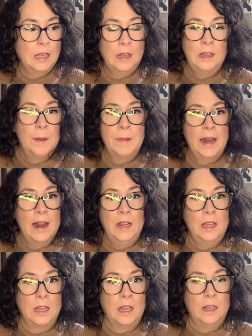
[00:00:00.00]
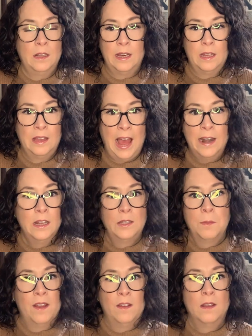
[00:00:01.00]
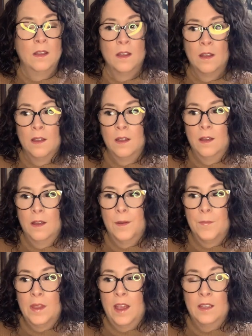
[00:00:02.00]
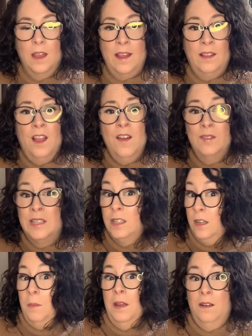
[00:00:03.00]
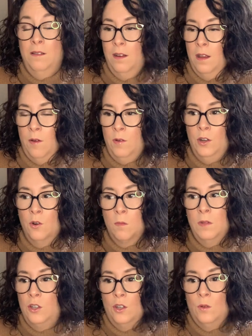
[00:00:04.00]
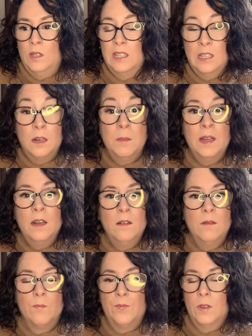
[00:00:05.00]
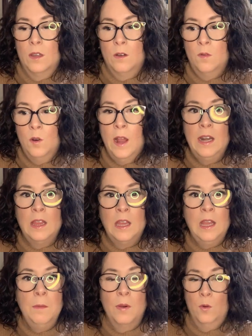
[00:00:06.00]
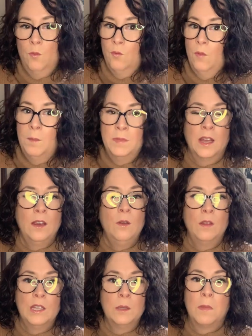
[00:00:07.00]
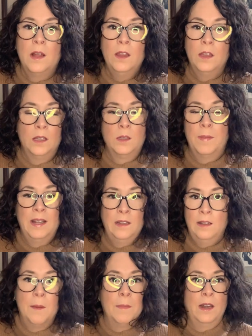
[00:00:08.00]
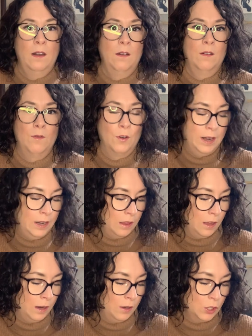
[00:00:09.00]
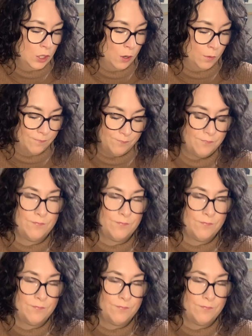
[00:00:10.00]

lemon anything. Like, that is my, I love cinnamon. I would normally choose cinnamon over anything, but I'm telling you, this month it's been lemon over anything. So